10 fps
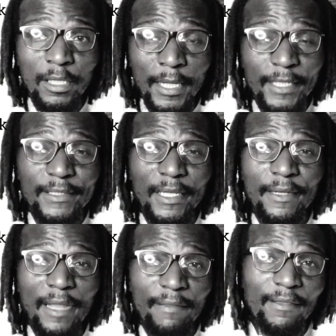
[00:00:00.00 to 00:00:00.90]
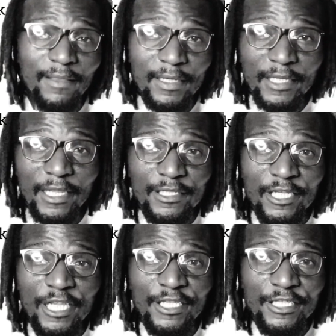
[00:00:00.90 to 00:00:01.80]
I can say nothing that can
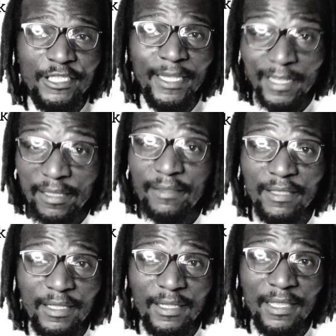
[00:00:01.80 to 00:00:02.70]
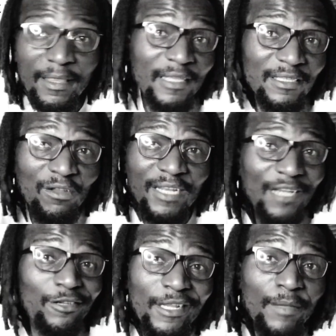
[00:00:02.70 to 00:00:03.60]
change anything, and that's not
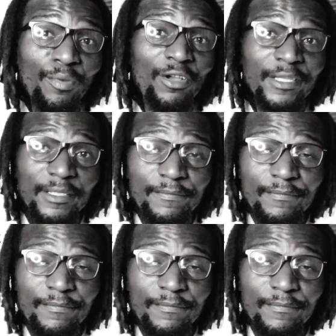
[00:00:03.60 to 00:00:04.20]
actually the point